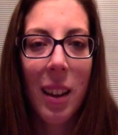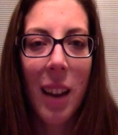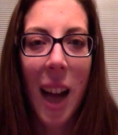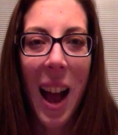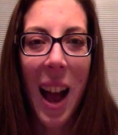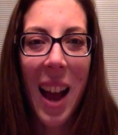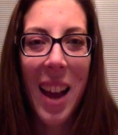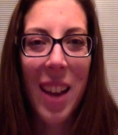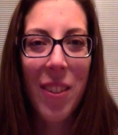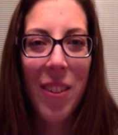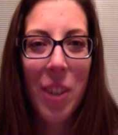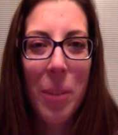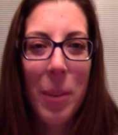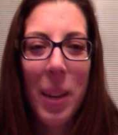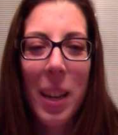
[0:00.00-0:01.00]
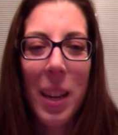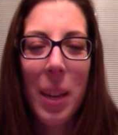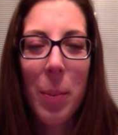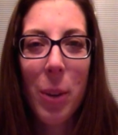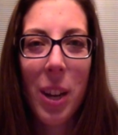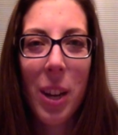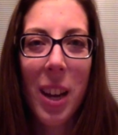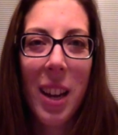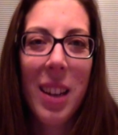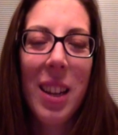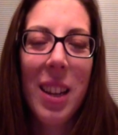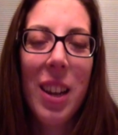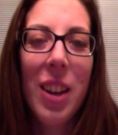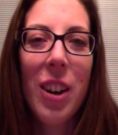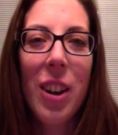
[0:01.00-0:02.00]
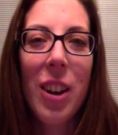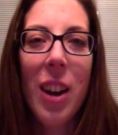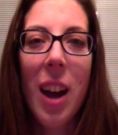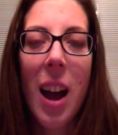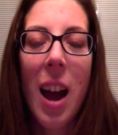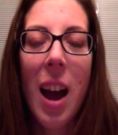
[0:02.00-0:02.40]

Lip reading: Hi everybody, Brianne here.